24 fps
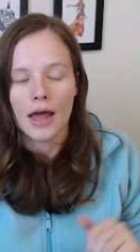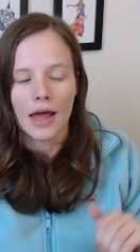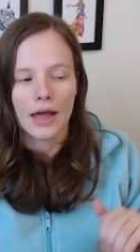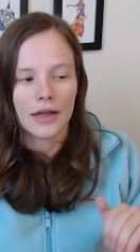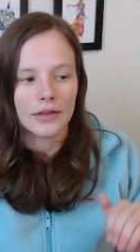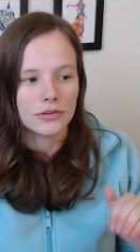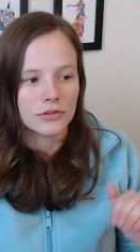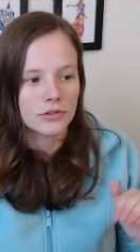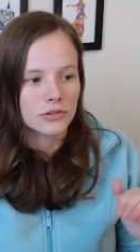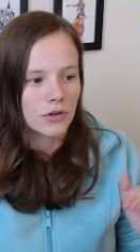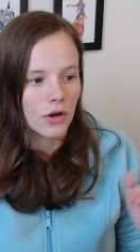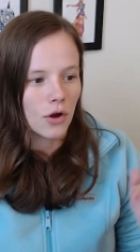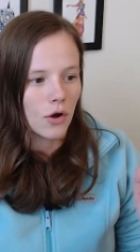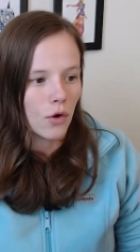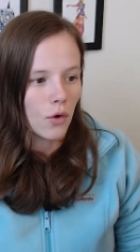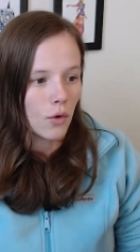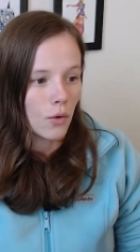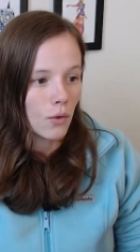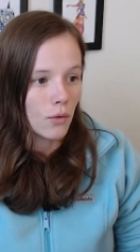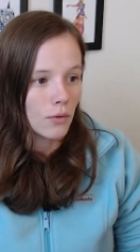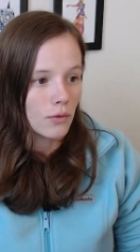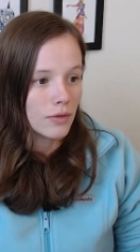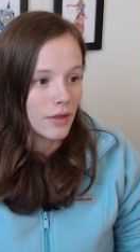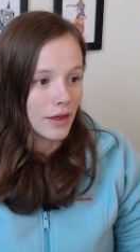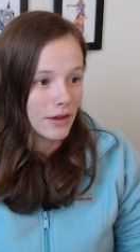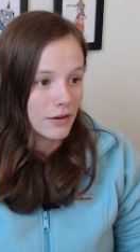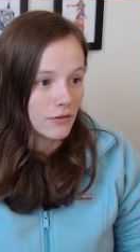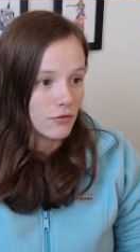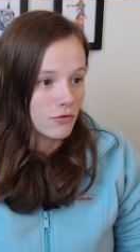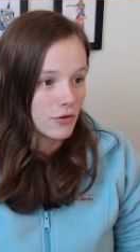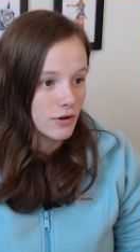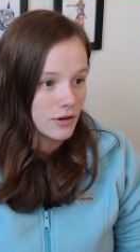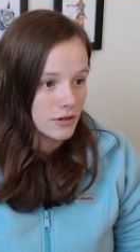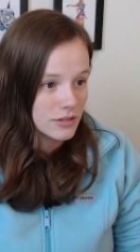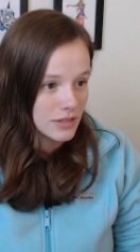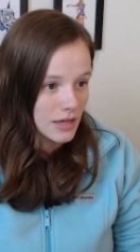And so, like,
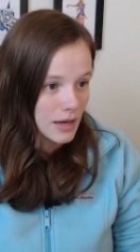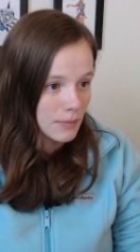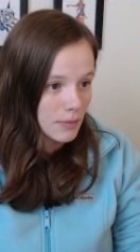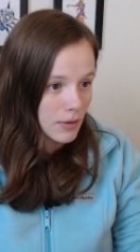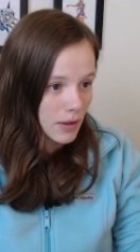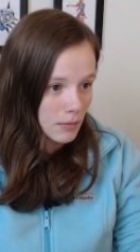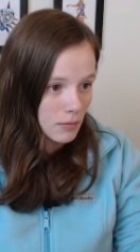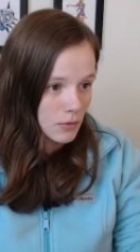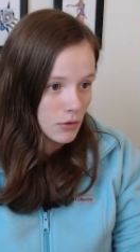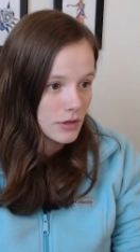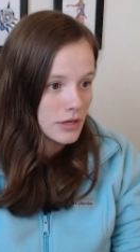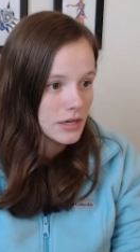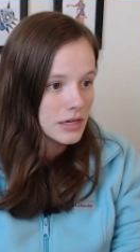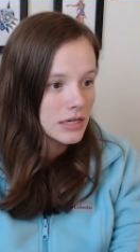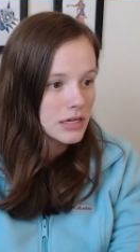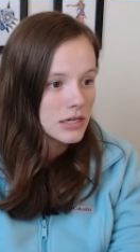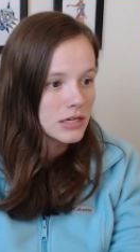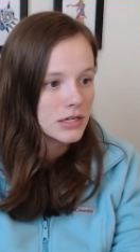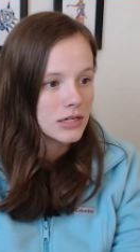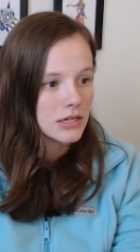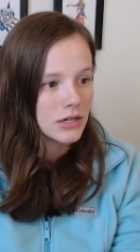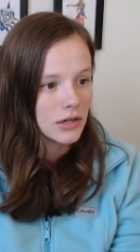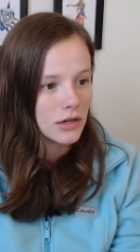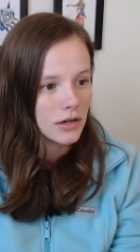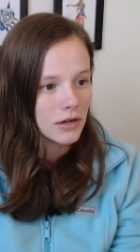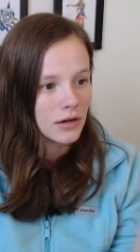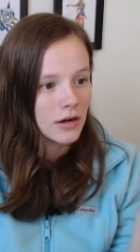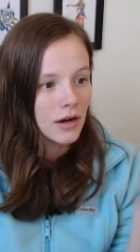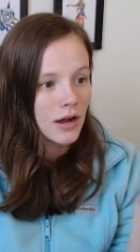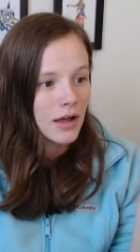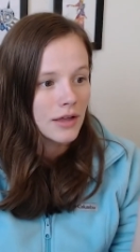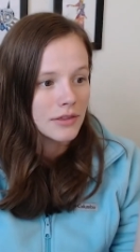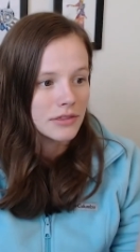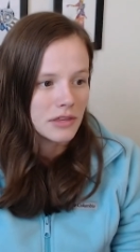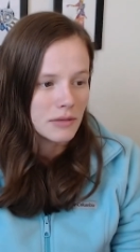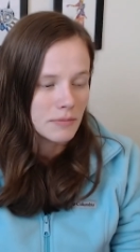for example, I'm looking here,
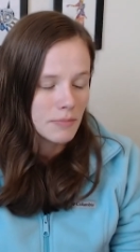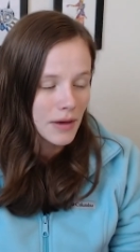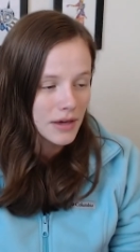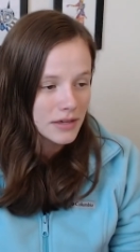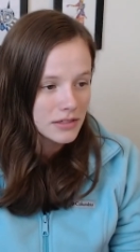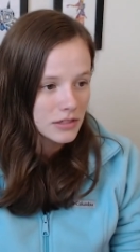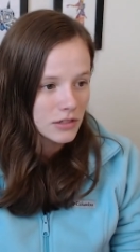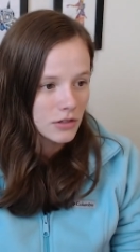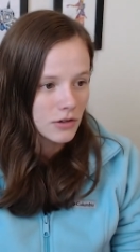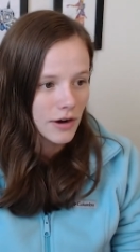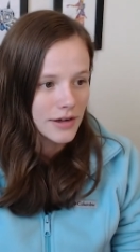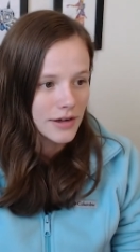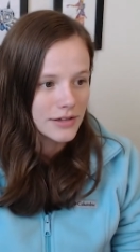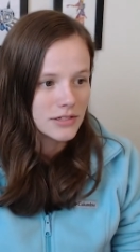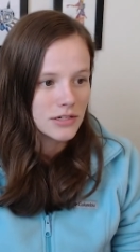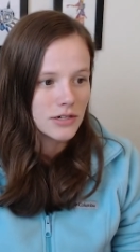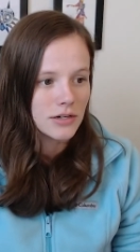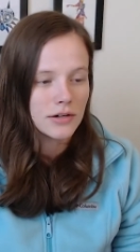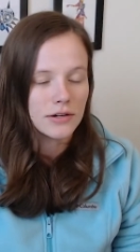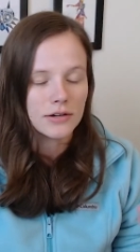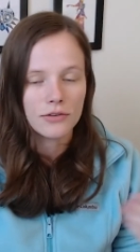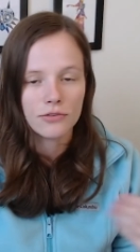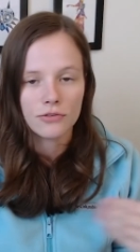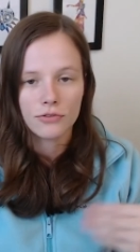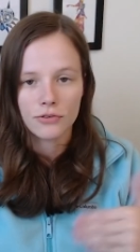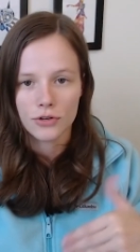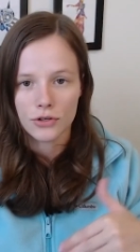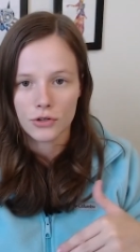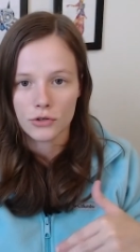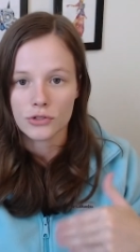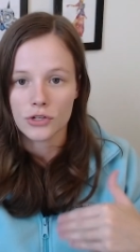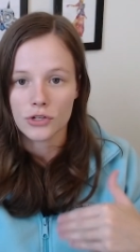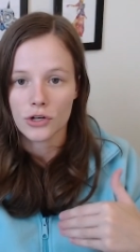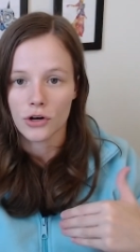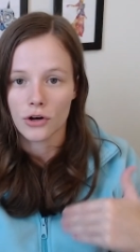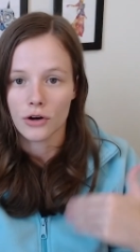the basic criteria for you
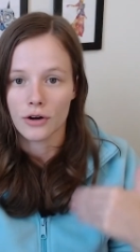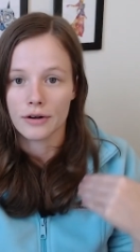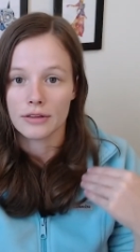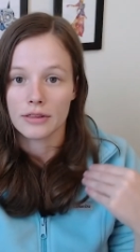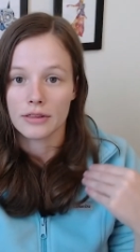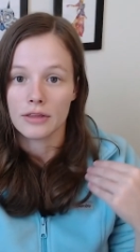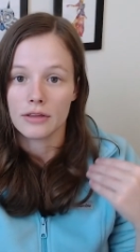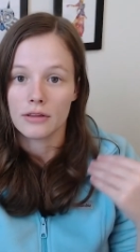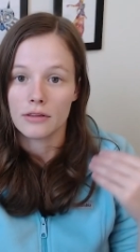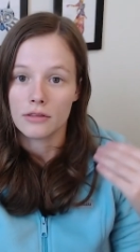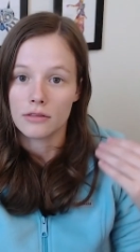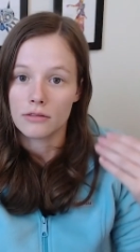to earn